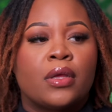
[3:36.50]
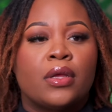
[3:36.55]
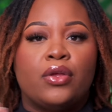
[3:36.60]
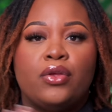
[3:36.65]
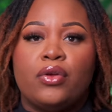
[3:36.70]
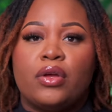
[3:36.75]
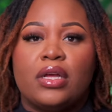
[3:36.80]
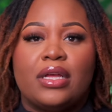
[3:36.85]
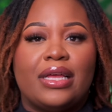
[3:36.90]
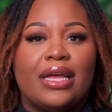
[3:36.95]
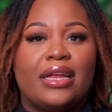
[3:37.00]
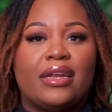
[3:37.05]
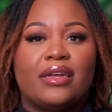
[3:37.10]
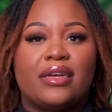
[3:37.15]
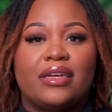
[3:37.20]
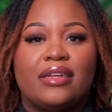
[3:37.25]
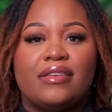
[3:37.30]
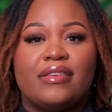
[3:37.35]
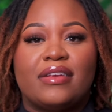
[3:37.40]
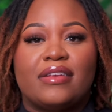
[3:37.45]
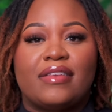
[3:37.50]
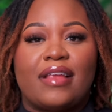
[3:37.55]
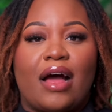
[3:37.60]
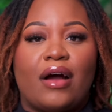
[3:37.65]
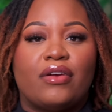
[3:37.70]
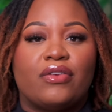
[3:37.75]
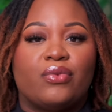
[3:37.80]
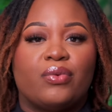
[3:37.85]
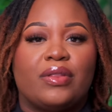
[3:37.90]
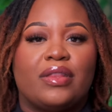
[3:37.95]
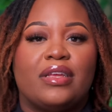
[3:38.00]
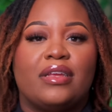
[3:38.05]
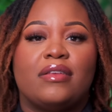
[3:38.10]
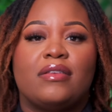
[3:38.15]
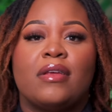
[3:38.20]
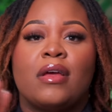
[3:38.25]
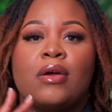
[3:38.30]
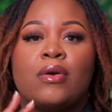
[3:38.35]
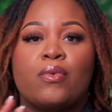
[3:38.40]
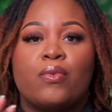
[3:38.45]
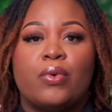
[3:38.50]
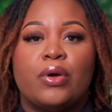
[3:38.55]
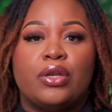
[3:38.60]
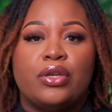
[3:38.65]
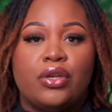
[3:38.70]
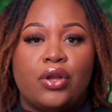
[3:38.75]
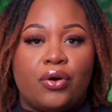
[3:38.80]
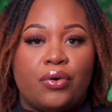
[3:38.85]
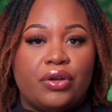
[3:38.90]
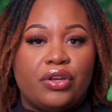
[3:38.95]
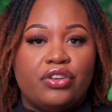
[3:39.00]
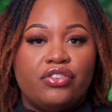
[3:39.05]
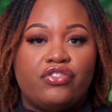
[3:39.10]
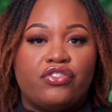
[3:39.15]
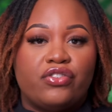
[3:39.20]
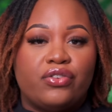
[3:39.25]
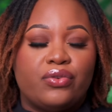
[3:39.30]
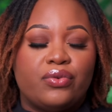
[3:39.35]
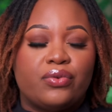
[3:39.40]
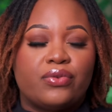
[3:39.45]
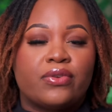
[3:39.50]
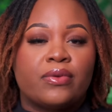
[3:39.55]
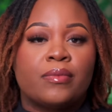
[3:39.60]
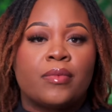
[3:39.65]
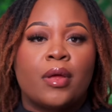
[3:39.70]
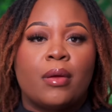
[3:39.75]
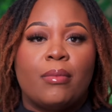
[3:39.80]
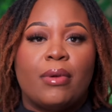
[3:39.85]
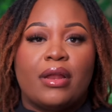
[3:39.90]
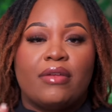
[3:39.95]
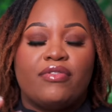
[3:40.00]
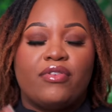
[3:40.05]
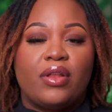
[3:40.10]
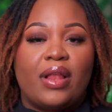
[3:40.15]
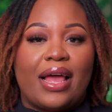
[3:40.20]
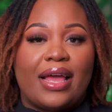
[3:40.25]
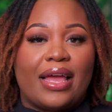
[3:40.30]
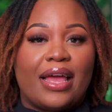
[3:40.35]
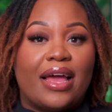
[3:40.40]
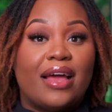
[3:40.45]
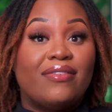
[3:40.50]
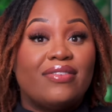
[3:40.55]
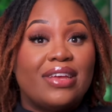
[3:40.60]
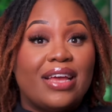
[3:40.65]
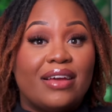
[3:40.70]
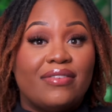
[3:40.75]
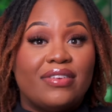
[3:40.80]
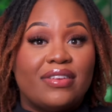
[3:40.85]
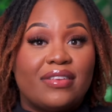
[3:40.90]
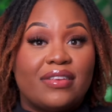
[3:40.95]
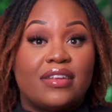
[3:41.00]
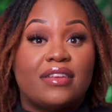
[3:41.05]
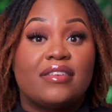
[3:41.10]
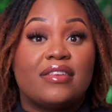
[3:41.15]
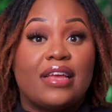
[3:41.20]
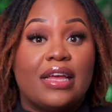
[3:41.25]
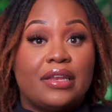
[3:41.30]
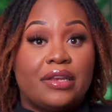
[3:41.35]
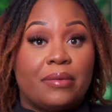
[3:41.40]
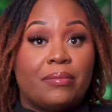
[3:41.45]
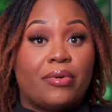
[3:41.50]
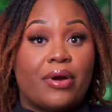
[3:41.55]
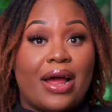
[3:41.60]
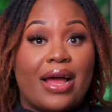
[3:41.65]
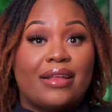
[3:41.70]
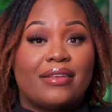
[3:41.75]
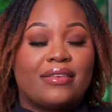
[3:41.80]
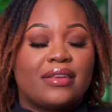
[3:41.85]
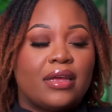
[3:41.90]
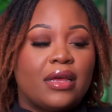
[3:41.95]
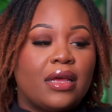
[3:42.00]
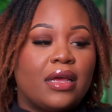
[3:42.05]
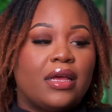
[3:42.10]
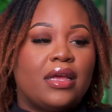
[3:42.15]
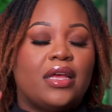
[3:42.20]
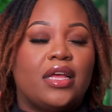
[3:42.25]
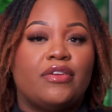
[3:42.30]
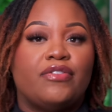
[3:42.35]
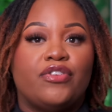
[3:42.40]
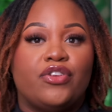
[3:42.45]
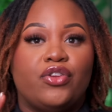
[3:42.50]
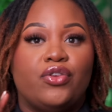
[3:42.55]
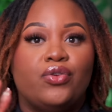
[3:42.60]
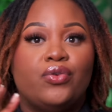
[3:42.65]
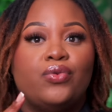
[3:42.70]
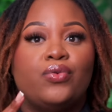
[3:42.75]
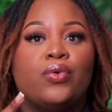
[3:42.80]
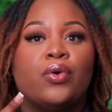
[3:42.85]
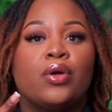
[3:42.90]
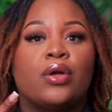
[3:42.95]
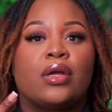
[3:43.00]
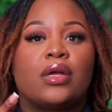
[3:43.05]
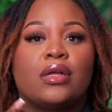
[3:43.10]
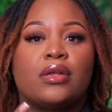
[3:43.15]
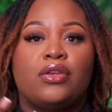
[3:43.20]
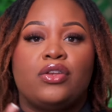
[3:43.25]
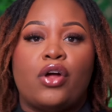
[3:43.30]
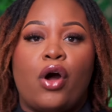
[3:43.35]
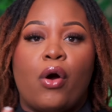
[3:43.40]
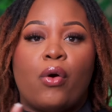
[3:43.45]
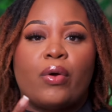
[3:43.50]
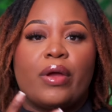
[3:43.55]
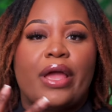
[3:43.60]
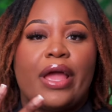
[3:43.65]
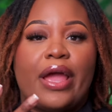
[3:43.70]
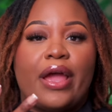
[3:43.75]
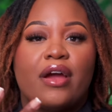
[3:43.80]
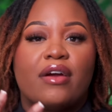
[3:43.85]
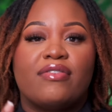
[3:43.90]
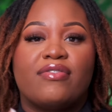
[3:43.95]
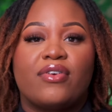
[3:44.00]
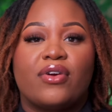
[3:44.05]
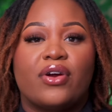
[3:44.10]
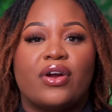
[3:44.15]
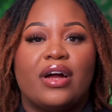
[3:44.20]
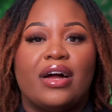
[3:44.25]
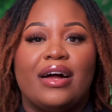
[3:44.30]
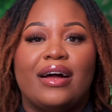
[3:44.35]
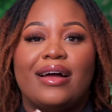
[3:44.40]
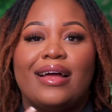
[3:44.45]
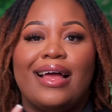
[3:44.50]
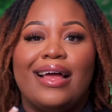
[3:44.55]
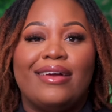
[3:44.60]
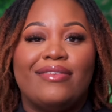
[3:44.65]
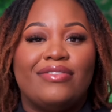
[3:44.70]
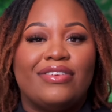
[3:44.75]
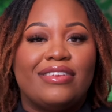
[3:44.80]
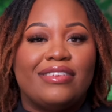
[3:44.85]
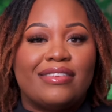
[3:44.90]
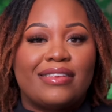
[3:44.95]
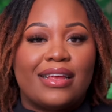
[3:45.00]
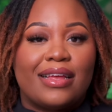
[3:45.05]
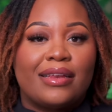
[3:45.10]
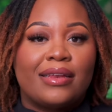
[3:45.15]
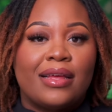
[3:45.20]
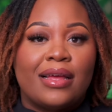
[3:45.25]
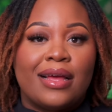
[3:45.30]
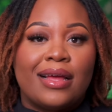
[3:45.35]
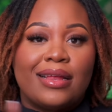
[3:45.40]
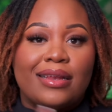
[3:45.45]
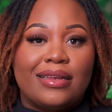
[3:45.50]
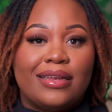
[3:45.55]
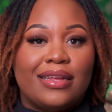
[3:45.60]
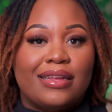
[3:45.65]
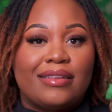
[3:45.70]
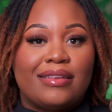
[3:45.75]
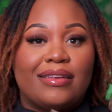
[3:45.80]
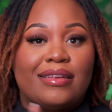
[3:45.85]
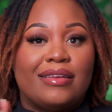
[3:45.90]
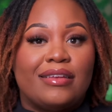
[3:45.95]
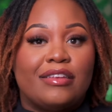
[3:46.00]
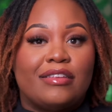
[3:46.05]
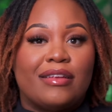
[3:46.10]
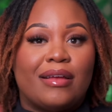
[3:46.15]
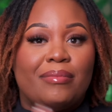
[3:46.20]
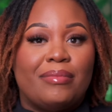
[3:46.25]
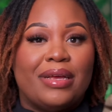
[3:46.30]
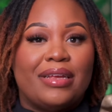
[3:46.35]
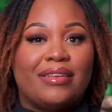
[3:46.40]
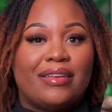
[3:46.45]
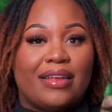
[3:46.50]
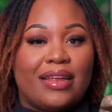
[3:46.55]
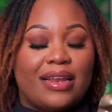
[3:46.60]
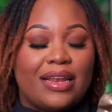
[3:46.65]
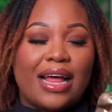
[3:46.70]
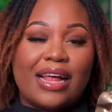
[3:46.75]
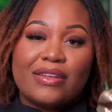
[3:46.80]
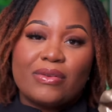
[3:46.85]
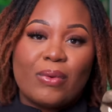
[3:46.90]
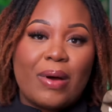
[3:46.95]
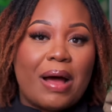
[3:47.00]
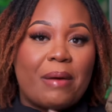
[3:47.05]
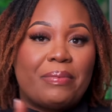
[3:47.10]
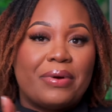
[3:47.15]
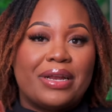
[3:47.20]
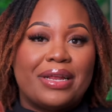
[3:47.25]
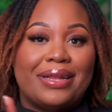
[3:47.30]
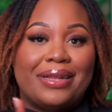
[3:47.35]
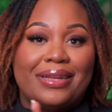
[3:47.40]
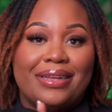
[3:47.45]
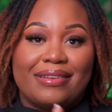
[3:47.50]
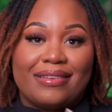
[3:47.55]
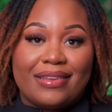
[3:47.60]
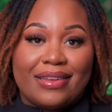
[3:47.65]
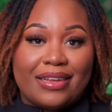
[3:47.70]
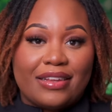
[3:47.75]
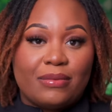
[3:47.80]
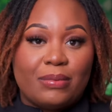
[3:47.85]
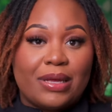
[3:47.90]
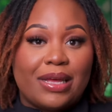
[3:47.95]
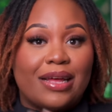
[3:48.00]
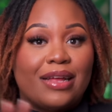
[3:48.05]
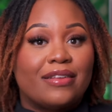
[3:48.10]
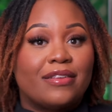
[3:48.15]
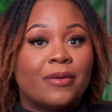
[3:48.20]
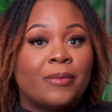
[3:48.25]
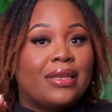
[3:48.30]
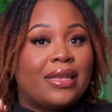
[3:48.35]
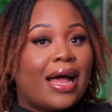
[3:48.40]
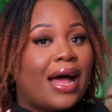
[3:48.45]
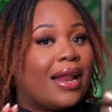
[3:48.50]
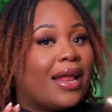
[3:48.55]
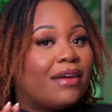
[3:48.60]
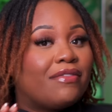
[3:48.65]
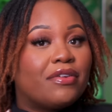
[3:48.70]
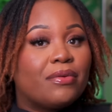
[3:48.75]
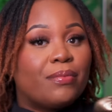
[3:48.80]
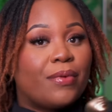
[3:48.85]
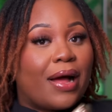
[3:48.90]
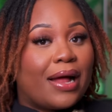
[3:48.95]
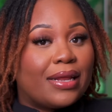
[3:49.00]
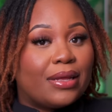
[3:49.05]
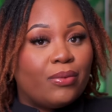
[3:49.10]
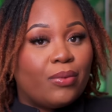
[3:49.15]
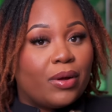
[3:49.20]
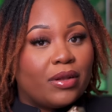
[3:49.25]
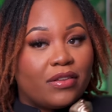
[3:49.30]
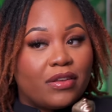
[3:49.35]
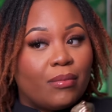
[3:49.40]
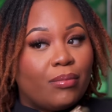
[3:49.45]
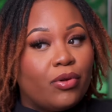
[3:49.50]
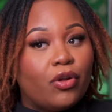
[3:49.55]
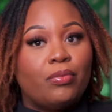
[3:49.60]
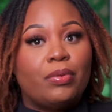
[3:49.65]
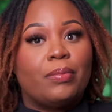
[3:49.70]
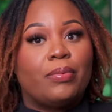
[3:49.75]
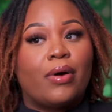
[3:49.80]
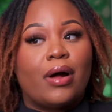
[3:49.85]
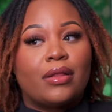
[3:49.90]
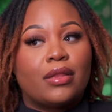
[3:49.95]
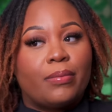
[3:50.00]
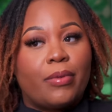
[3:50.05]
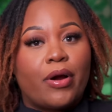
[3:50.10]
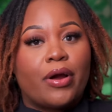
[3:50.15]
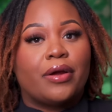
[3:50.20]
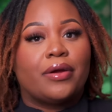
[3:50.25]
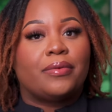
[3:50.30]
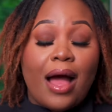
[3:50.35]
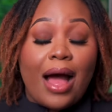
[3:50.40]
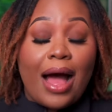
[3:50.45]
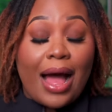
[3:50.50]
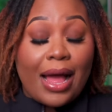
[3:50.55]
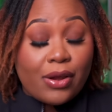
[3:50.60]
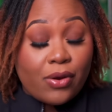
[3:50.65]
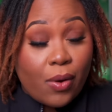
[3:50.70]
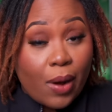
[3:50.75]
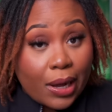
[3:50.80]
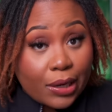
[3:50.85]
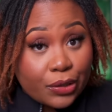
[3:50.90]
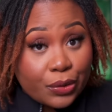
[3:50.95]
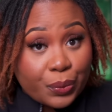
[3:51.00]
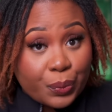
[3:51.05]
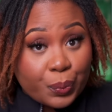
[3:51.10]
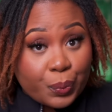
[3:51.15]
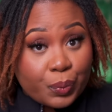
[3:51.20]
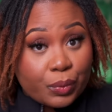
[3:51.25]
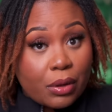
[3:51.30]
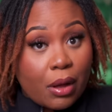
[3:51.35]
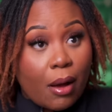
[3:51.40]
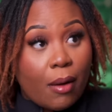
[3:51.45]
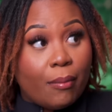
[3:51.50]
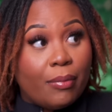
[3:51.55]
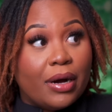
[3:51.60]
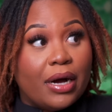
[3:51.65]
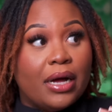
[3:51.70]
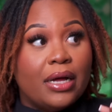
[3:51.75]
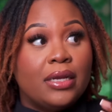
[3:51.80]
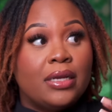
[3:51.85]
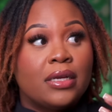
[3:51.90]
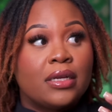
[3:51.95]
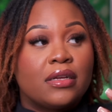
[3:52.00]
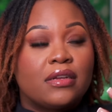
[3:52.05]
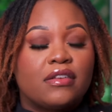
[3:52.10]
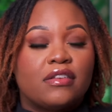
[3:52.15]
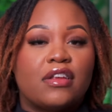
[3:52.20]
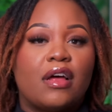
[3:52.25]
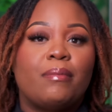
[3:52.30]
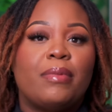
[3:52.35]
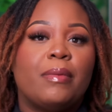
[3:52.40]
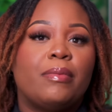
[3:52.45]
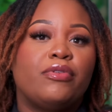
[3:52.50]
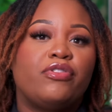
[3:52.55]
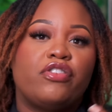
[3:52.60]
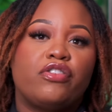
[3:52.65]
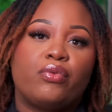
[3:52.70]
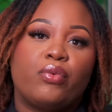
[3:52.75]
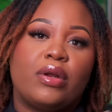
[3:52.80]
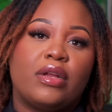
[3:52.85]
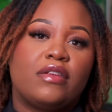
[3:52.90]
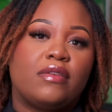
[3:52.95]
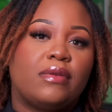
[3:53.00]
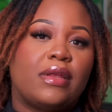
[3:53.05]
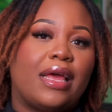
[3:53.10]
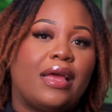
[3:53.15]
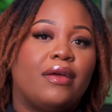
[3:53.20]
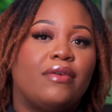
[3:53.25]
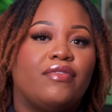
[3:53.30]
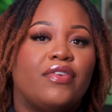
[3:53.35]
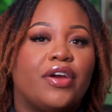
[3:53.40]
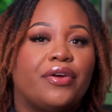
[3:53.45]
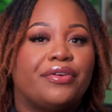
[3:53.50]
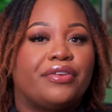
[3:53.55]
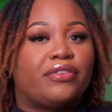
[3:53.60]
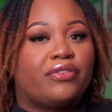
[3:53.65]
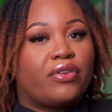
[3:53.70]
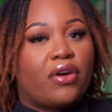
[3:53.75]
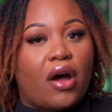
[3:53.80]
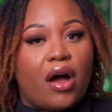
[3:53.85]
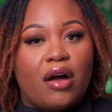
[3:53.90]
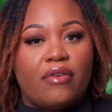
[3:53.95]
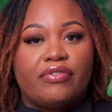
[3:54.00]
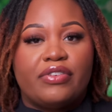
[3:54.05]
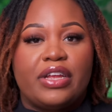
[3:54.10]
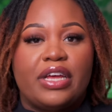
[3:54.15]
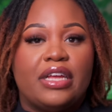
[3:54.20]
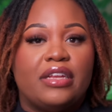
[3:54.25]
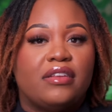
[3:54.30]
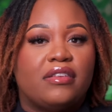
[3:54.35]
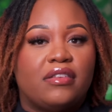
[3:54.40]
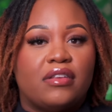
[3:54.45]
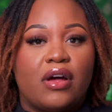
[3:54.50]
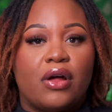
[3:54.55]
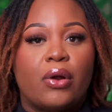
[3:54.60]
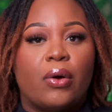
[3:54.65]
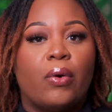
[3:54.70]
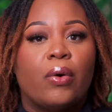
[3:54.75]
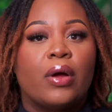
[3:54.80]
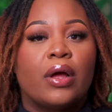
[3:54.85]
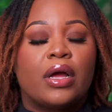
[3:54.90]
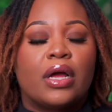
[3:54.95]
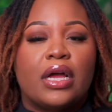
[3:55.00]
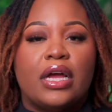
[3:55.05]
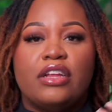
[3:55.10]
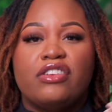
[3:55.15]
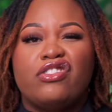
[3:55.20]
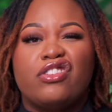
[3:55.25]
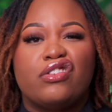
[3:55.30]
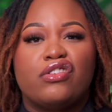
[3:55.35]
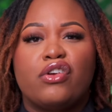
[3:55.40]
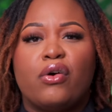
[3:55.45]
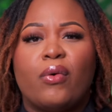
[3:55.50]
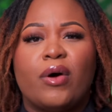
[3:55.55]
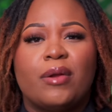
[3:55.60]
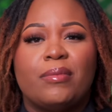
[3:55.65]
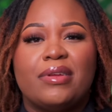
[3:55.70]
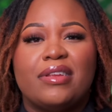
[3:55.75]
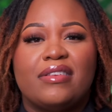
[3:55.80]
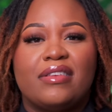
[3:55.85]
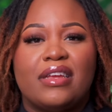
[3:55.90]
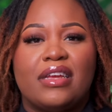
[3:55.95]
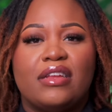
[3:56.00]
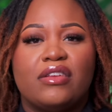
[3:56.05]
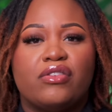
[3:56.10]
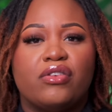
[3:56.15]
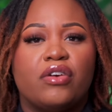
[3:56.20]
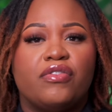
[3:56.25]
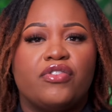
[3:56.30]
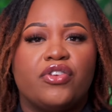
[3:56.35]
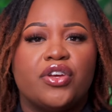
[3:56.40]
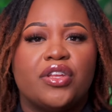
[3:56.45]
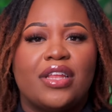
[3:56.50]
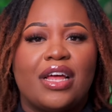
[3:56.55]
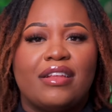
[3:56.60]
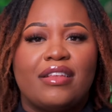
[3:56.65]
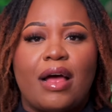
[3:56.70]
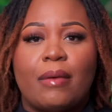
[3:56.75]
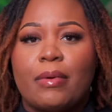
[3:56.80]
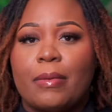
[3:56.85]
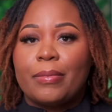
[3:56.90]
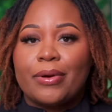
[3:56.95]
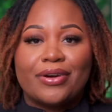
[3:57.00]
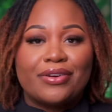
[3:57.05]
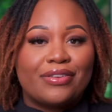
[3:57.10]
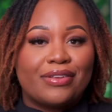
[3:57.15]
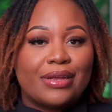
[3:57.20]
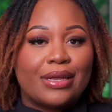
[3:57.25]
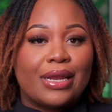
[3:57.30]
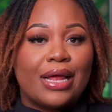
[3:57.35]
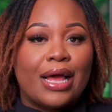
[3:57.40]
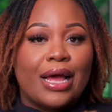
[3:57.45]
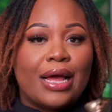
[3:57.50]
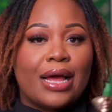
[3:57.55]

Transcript: You can get a good 6 hours with this with no issues. But if you like heavy, heavy scents, get Nabrass. If you don't care for a heavy scent, this is amazing. And that's why I put it in this list, because not everybody wants to blow people out the park. I know I do. But some people just want to stay very soft and subtle and just don't want to be seen. So if you're that type of person,